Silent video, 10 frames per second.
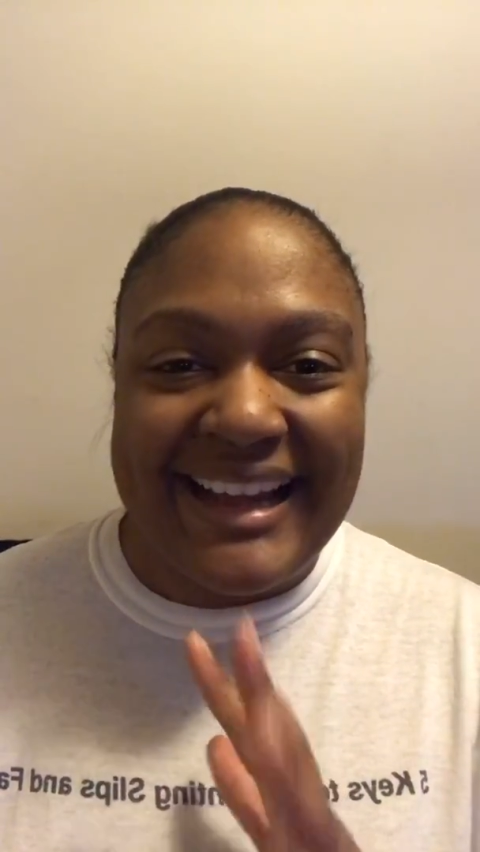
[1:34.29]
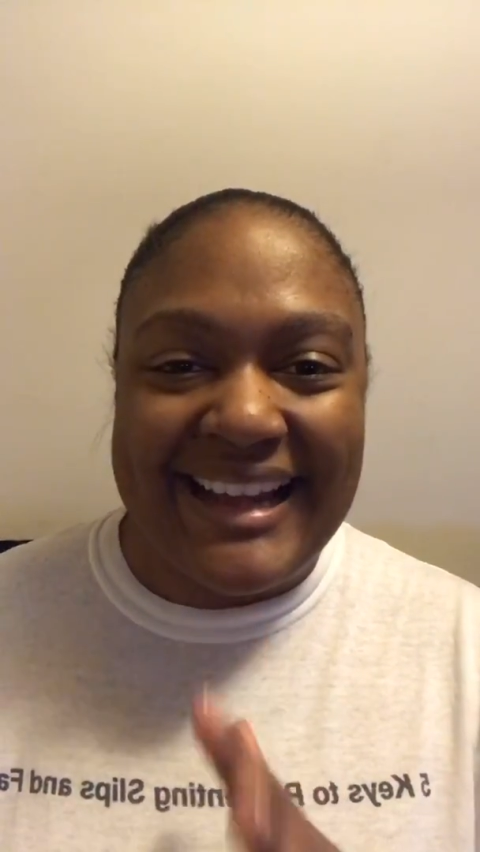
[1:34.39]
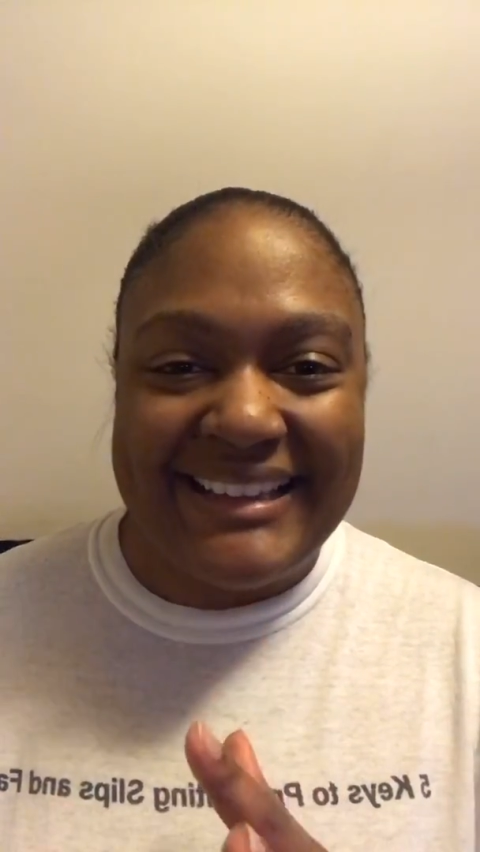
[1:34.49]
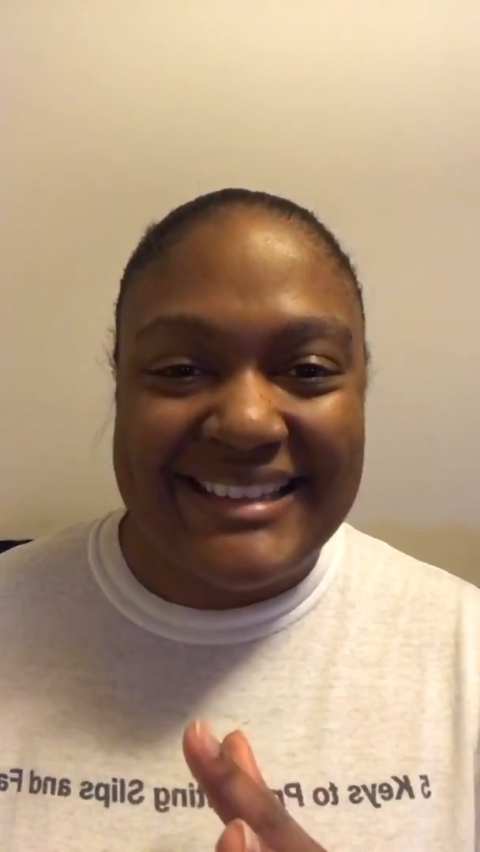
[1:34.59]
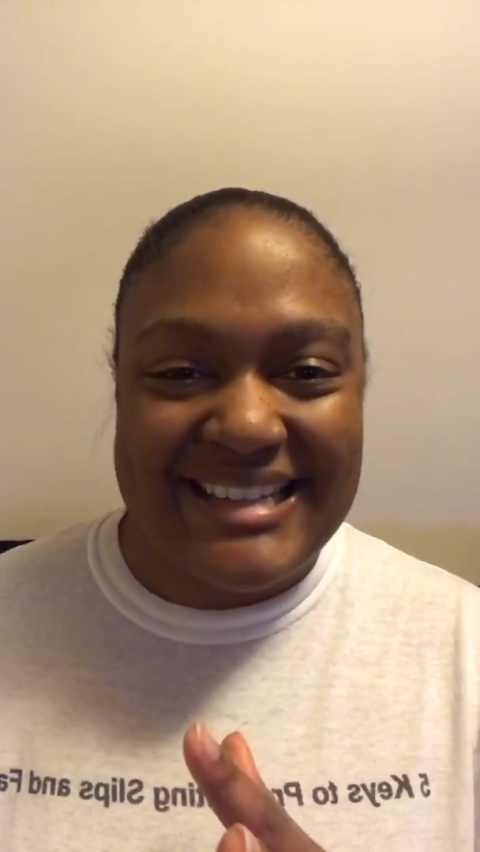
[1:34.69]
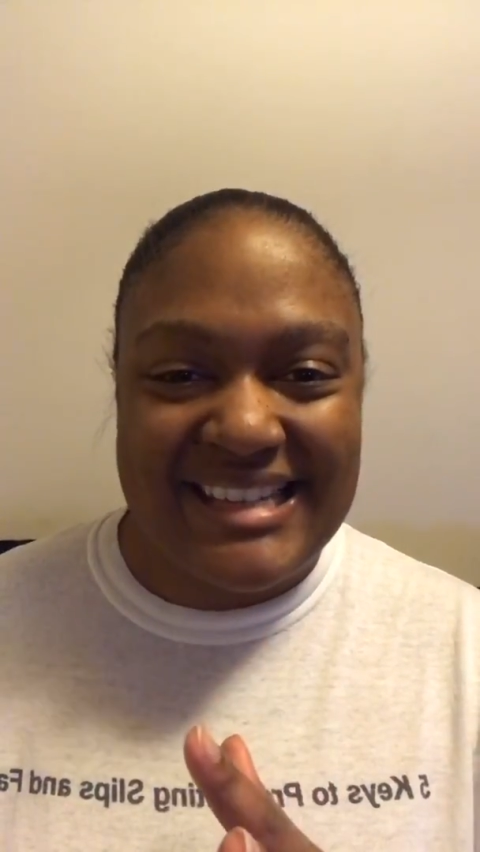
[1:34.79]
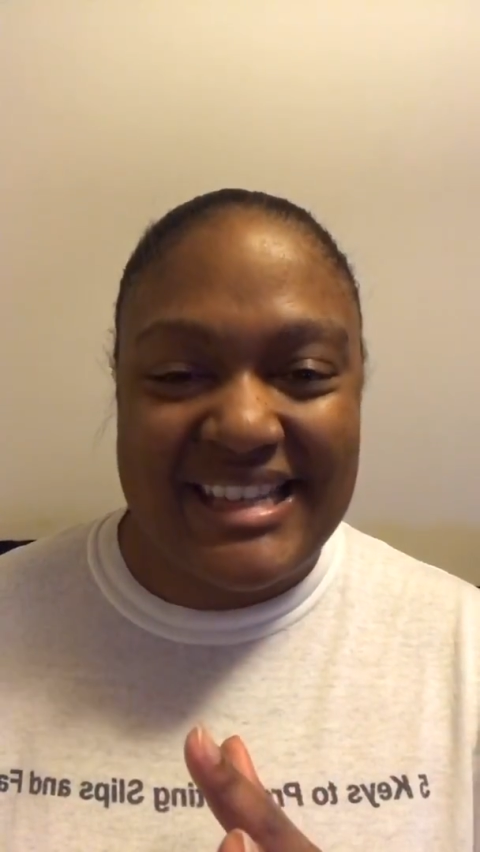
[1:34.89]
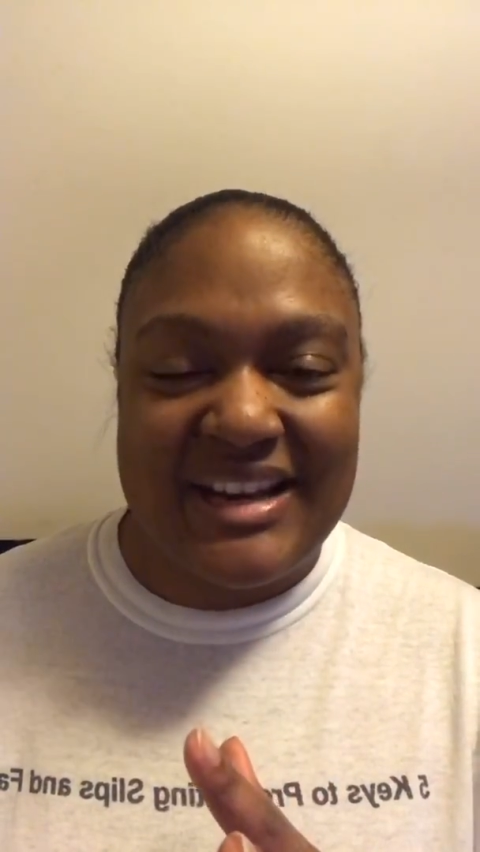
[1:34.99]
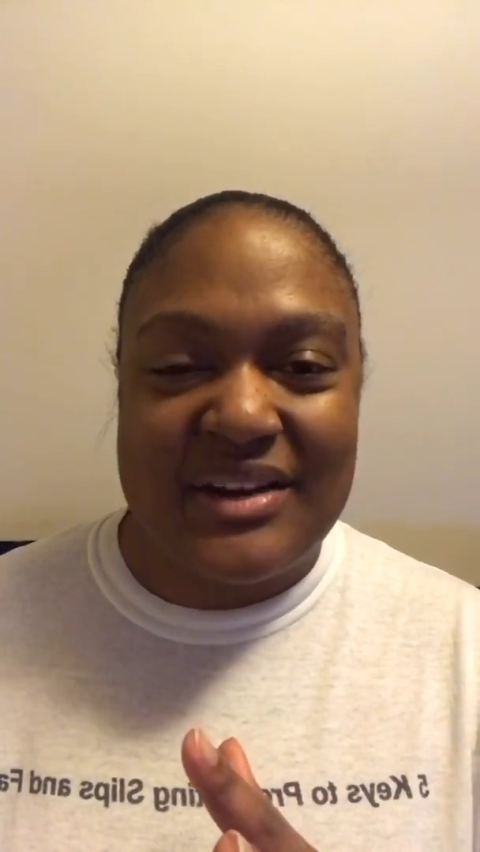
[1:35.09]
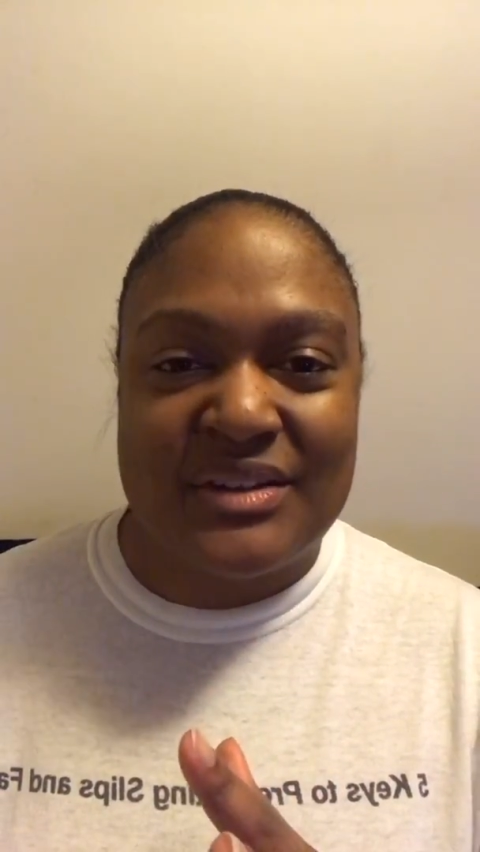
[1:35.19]
list
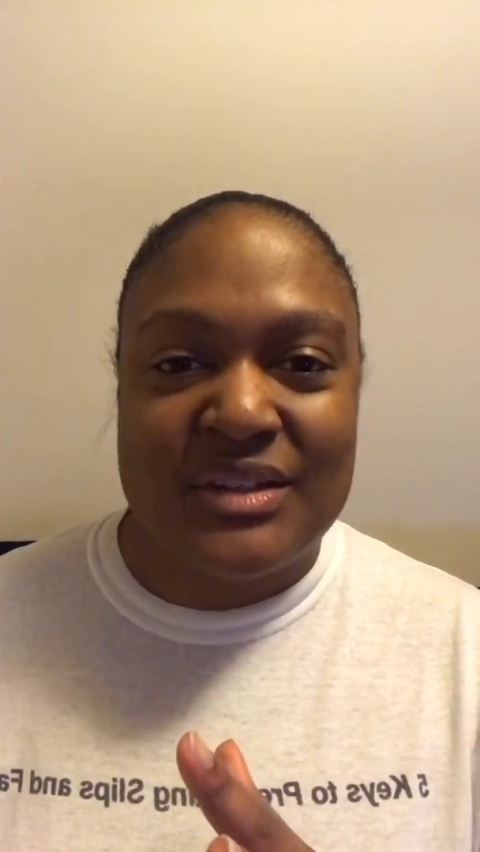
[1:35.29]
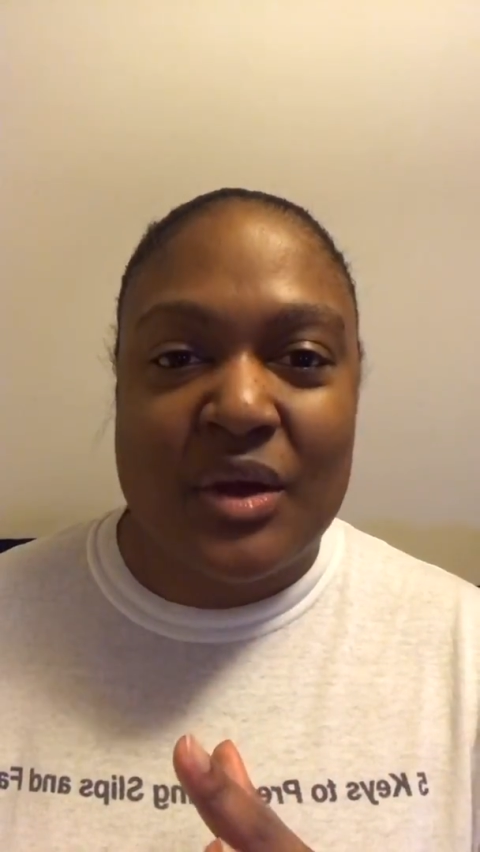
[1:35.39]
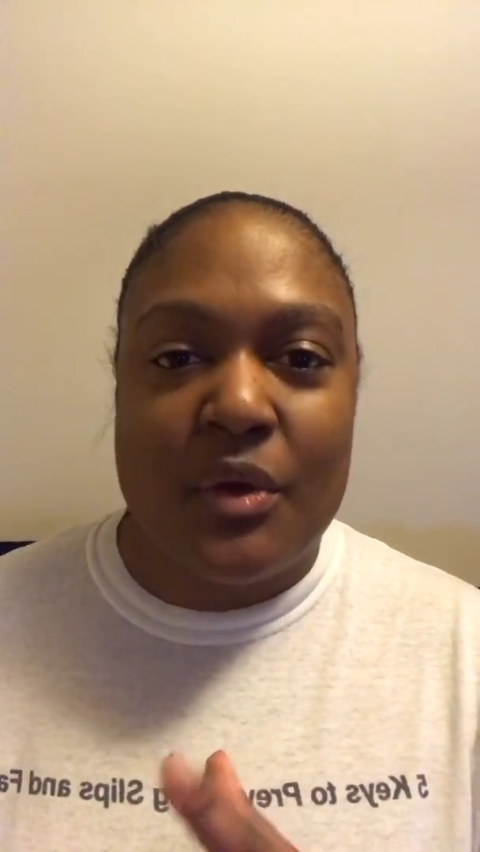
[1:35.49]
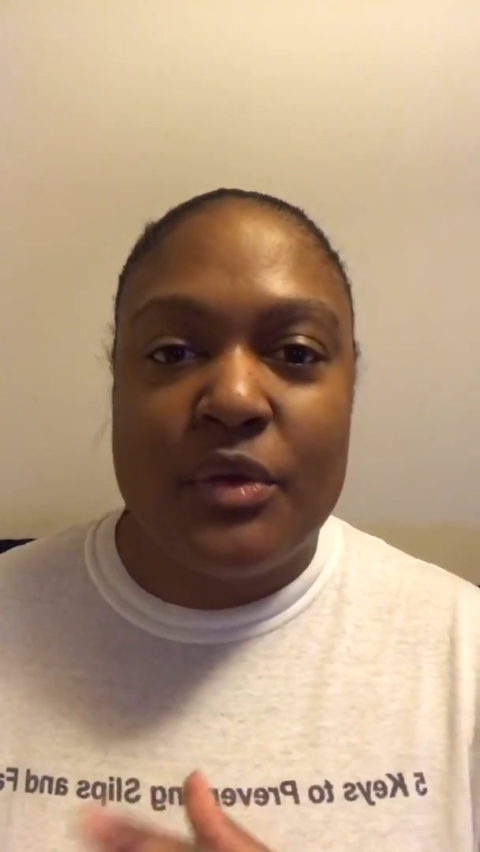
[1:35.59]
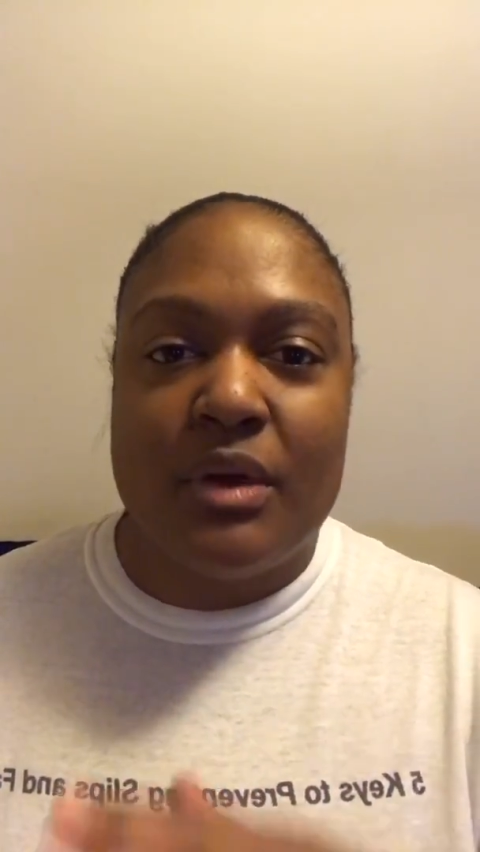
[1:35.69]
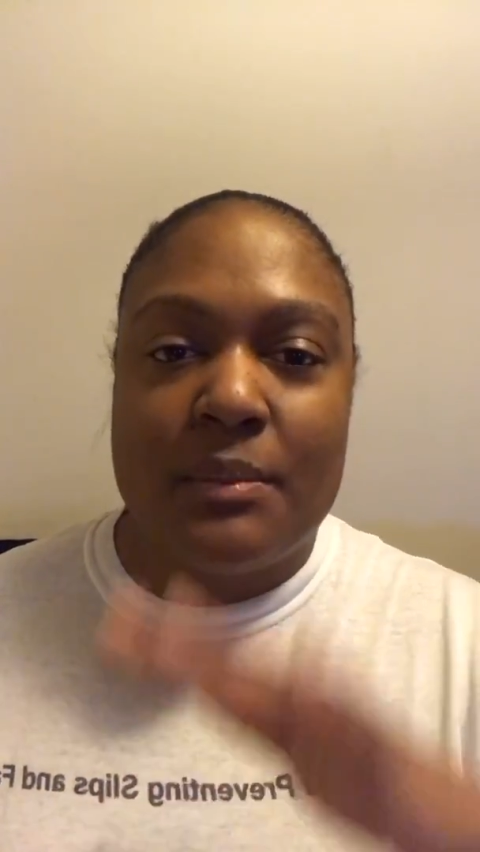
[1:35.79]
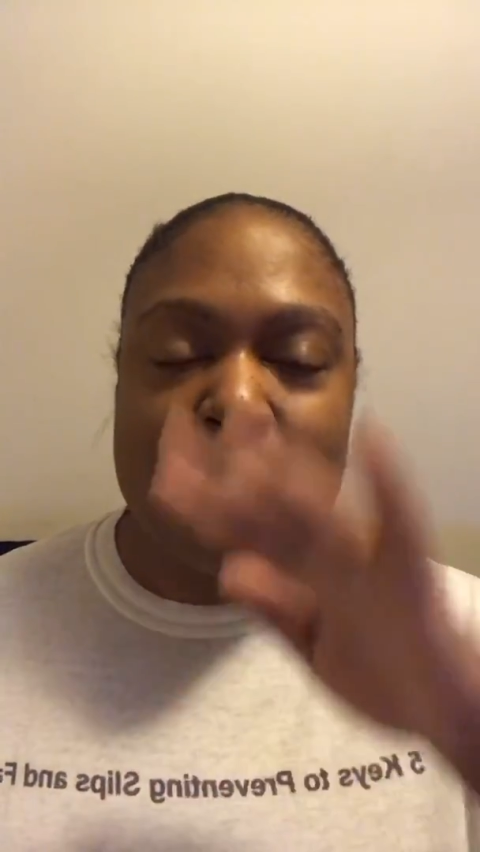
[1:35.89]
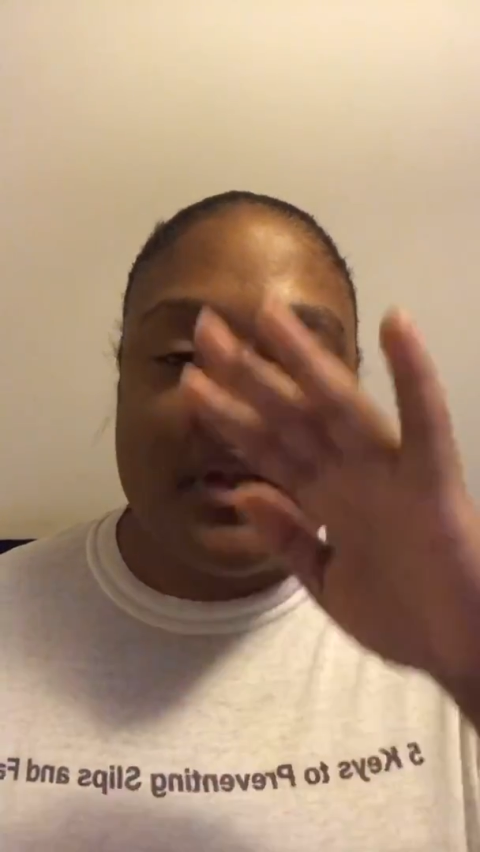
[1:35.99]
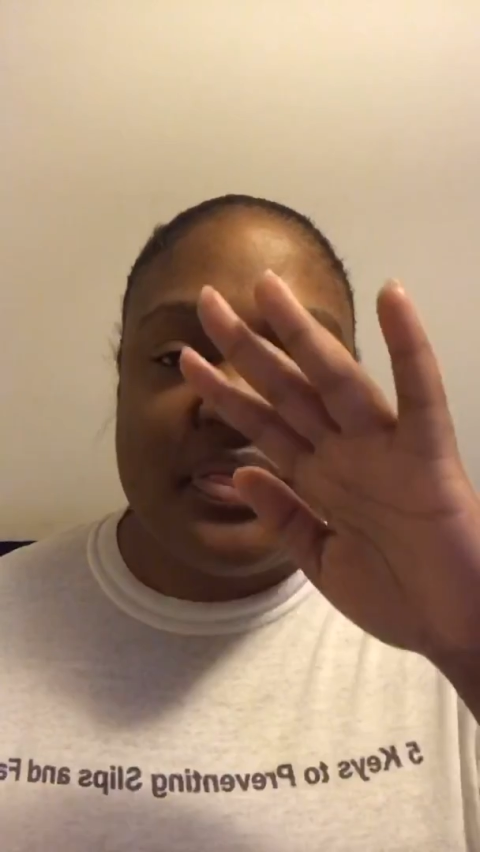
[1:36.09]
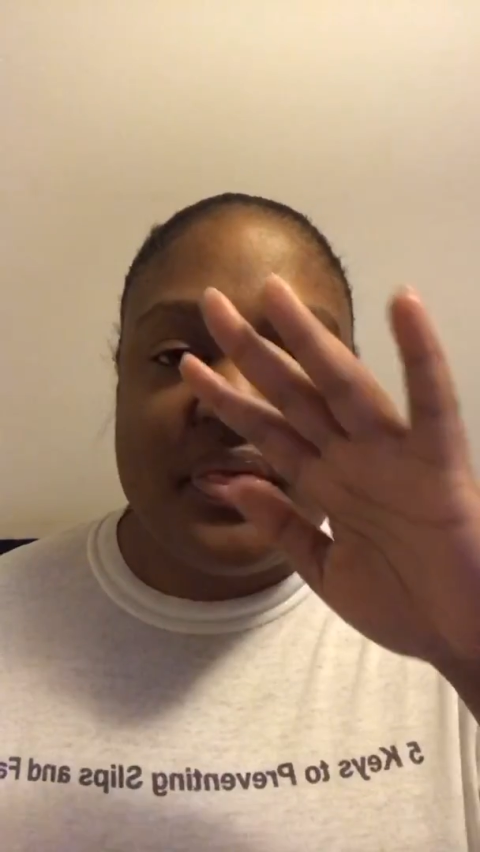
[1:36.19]
there. So you want to
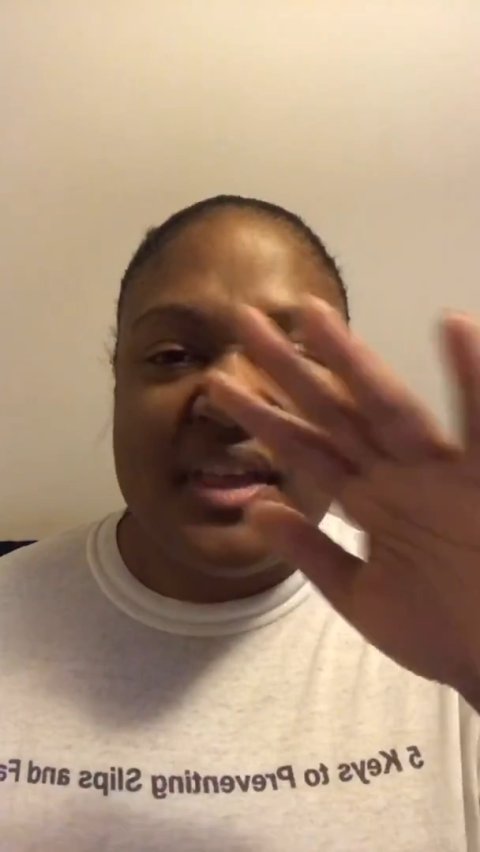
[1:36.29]
put the